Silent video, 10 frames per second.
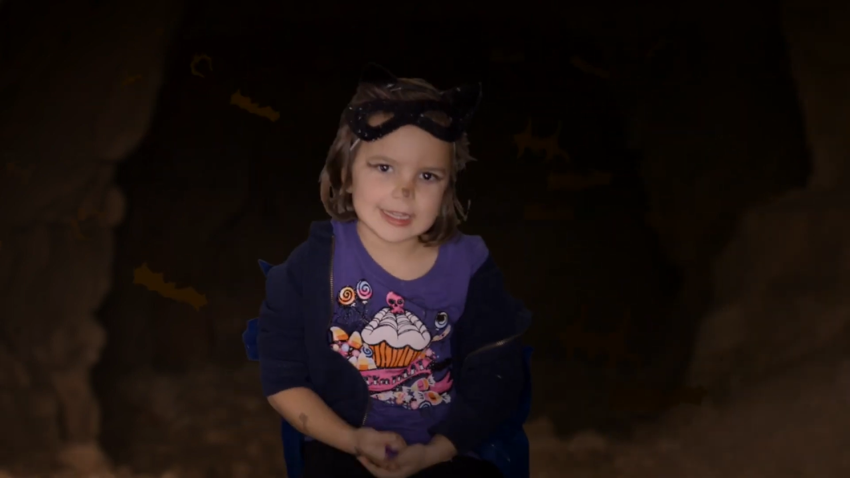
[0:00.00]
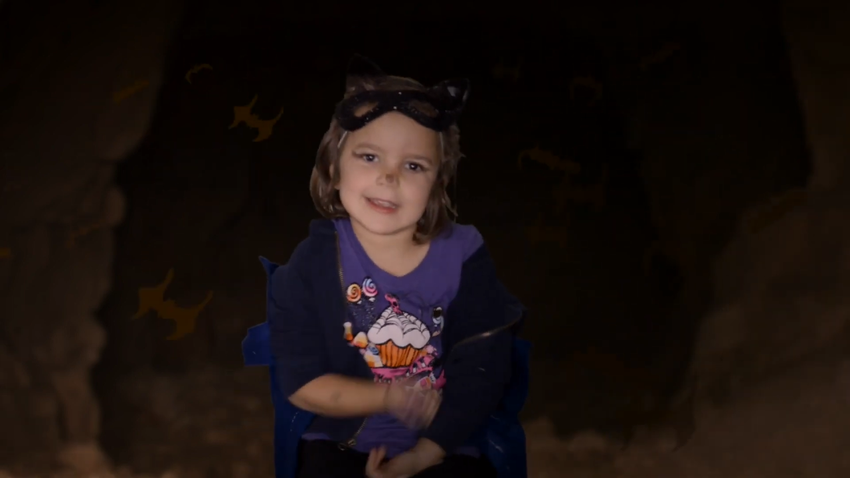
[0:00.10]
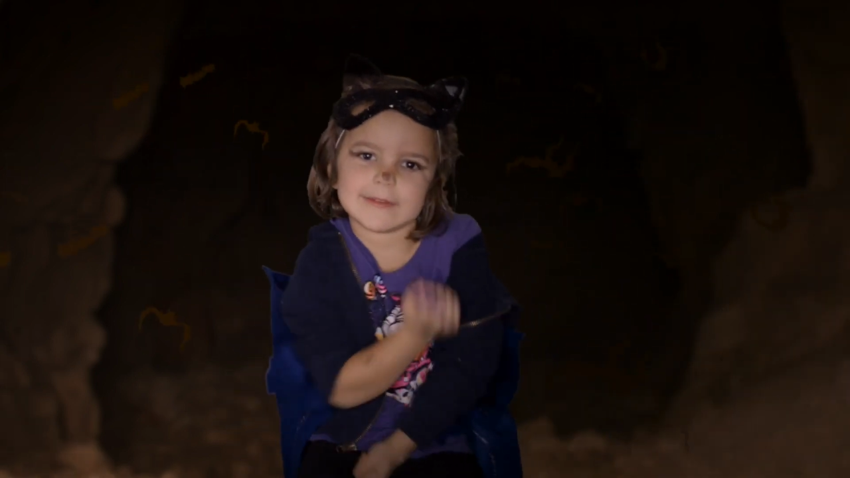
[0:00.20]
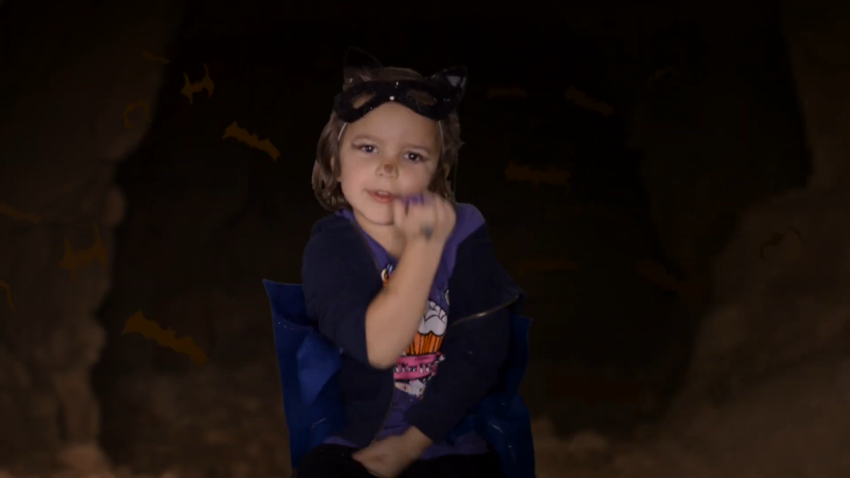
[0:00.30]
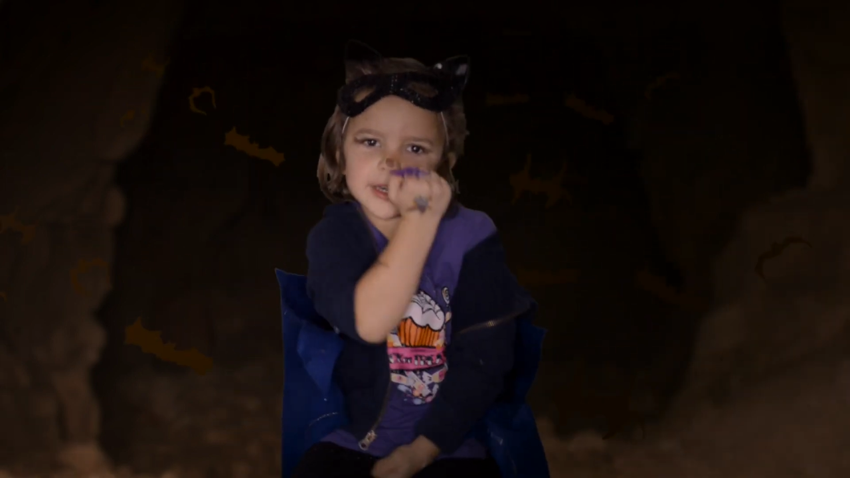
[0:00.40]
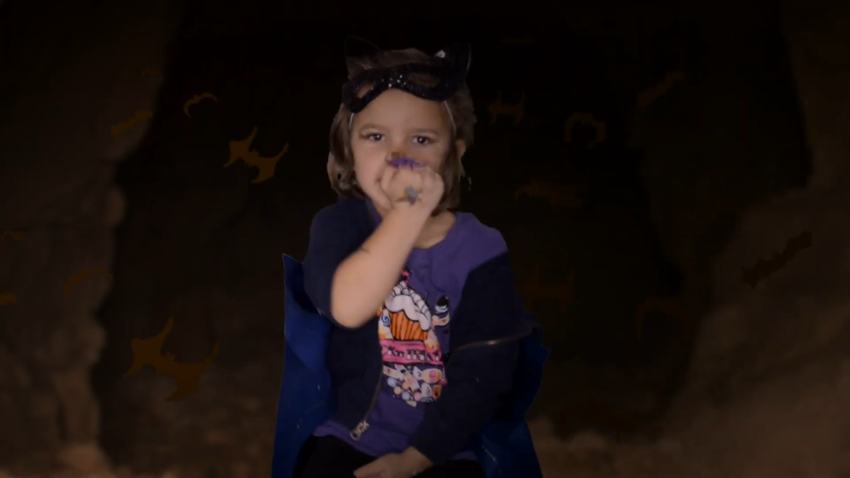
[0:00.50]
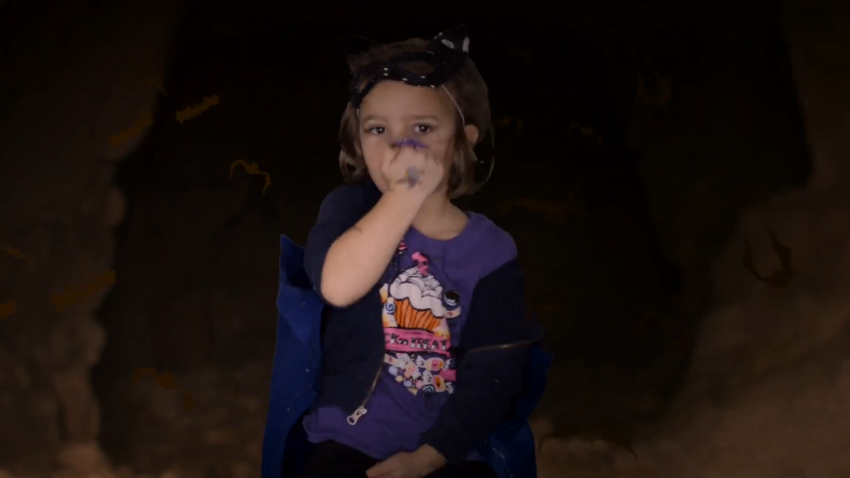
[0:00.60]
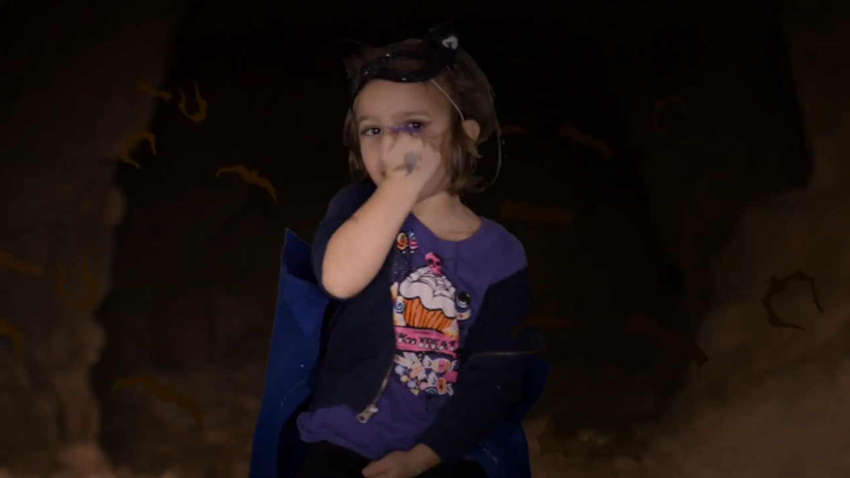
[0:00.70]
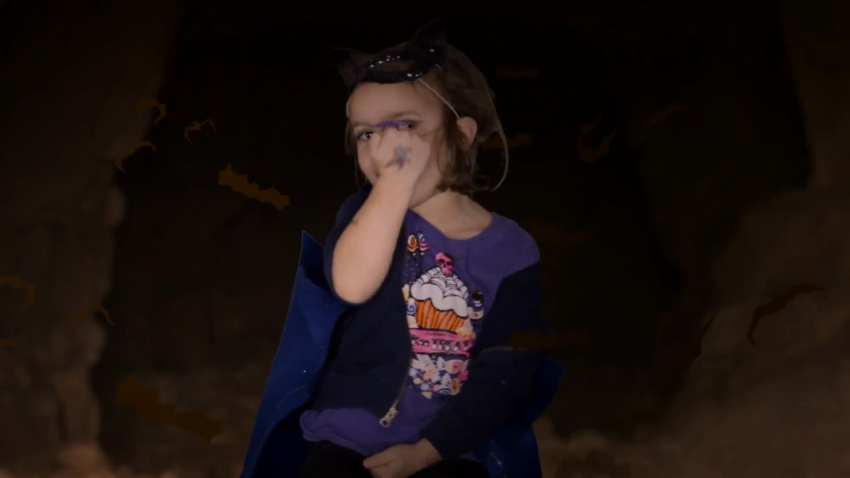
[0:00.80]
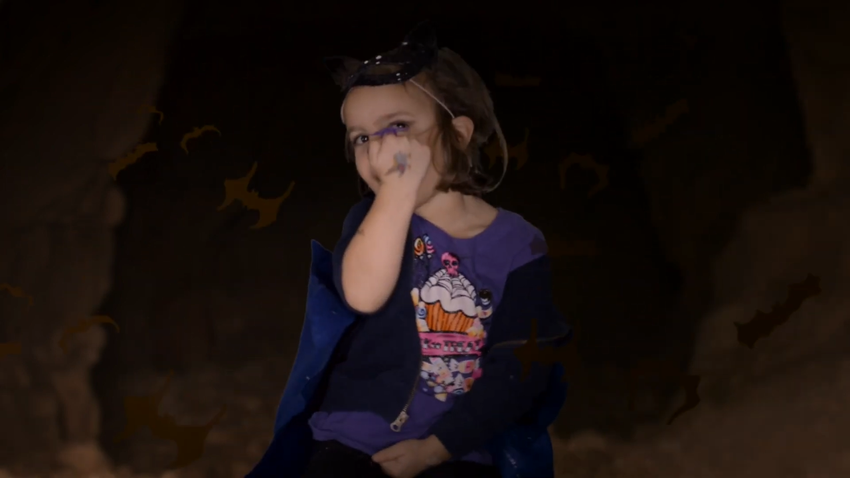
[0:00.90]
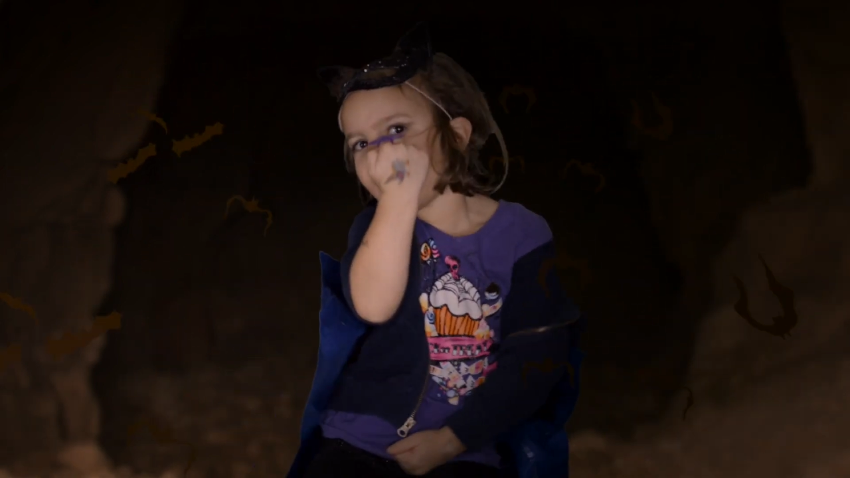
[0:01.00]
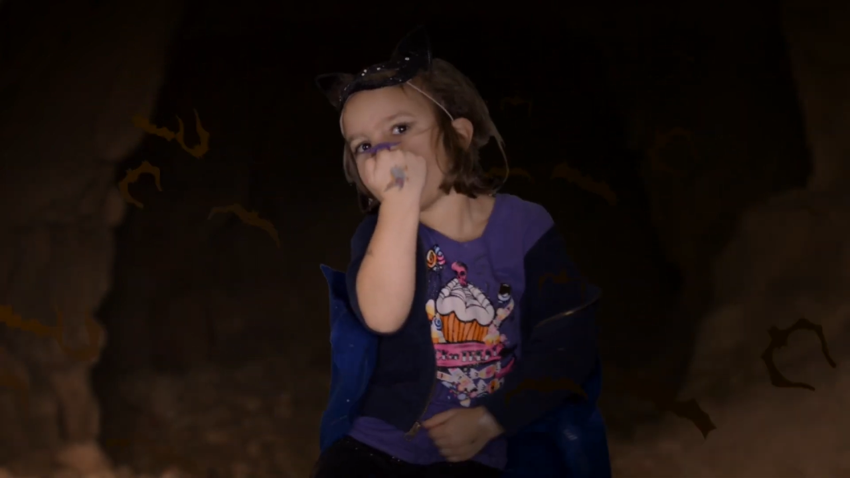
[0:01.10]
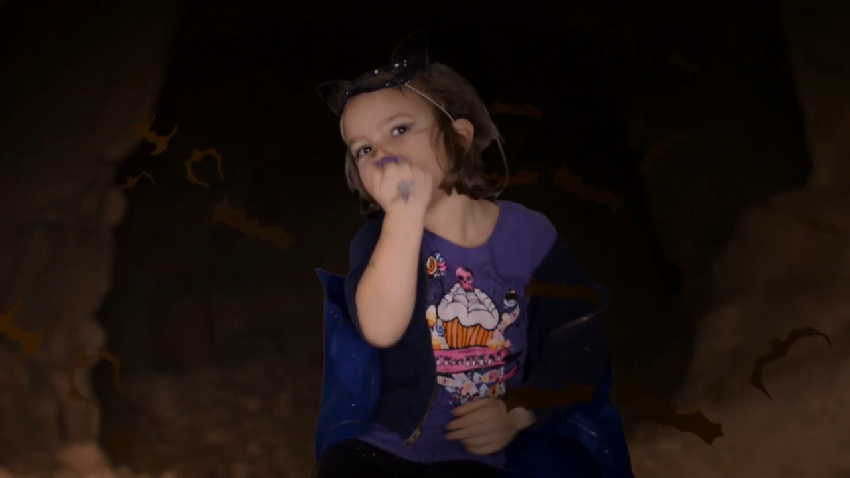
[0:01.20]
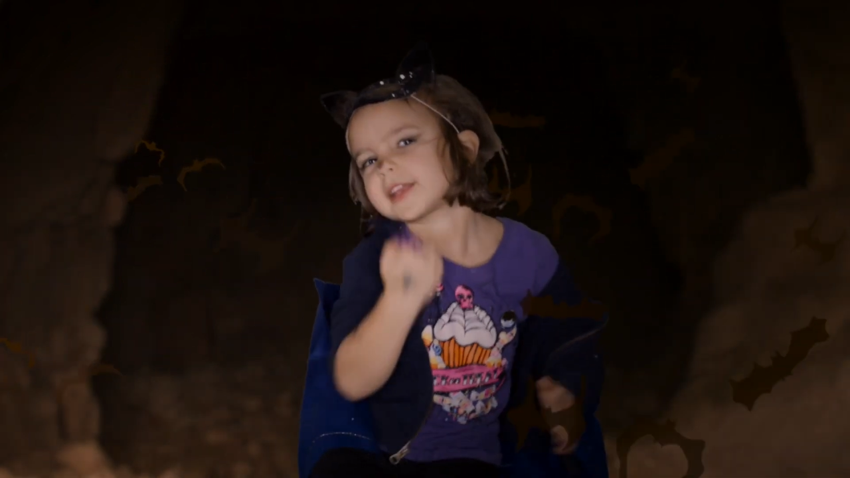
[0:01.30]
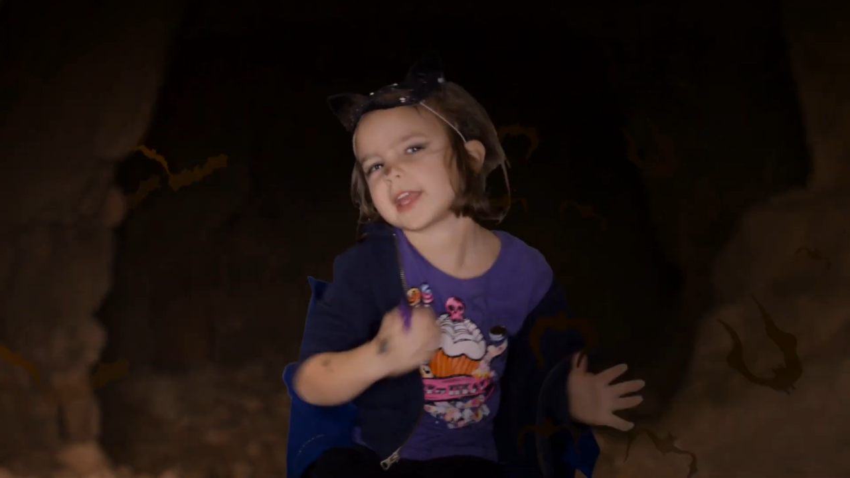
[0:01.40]
live in a
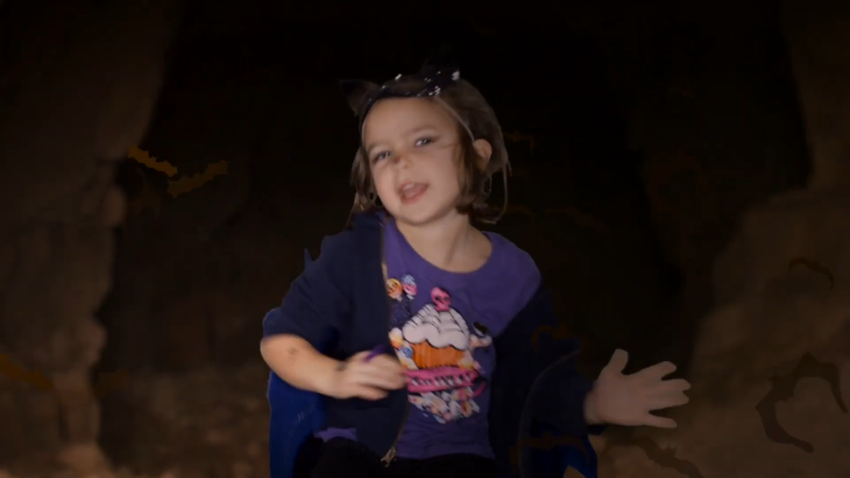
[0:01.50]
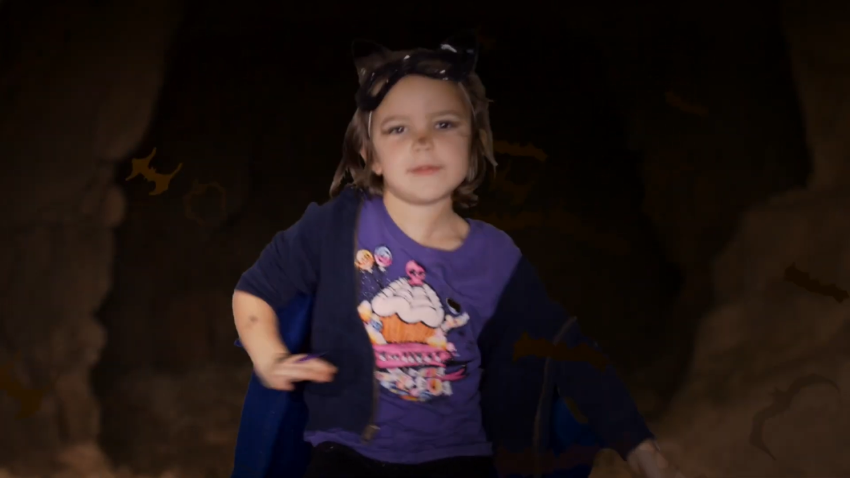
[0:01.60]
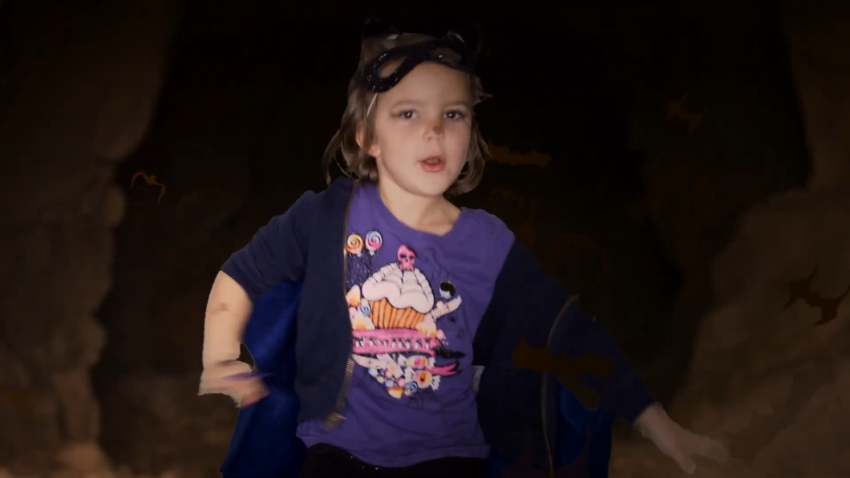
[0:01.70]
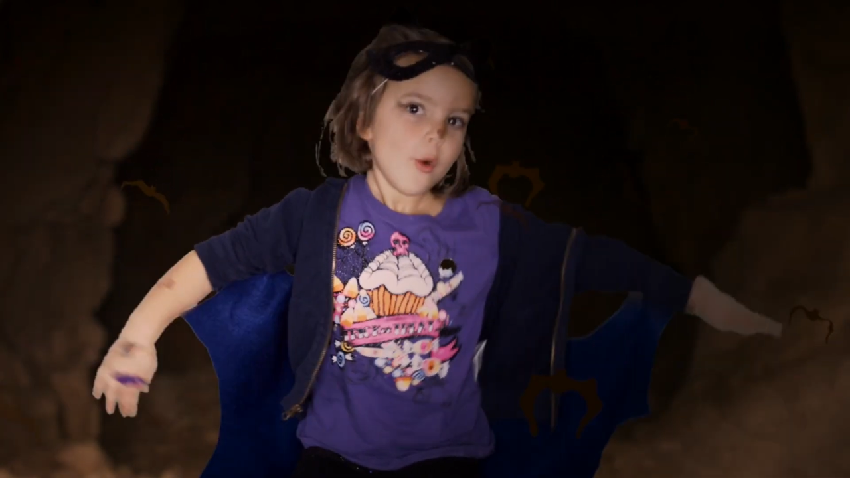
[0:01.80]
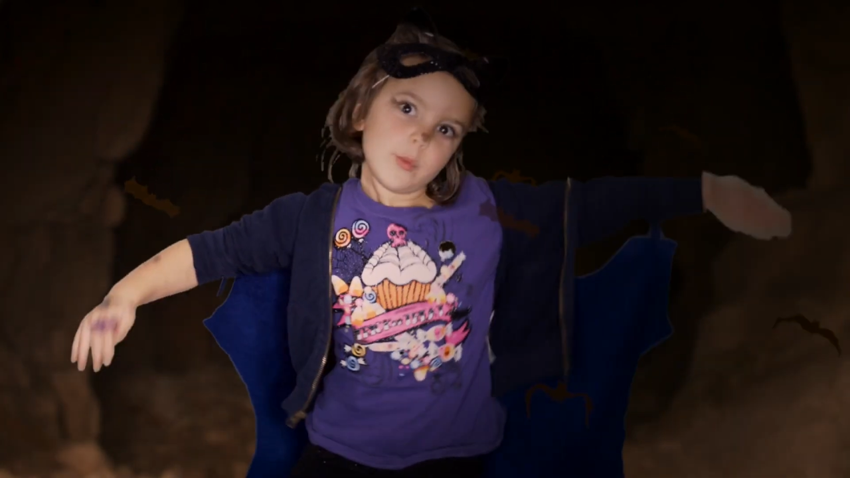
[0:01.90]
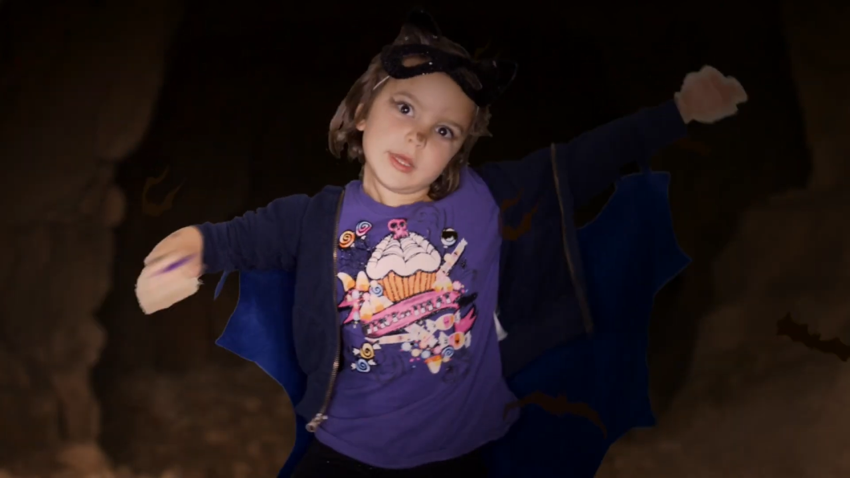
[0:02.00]
bat cave.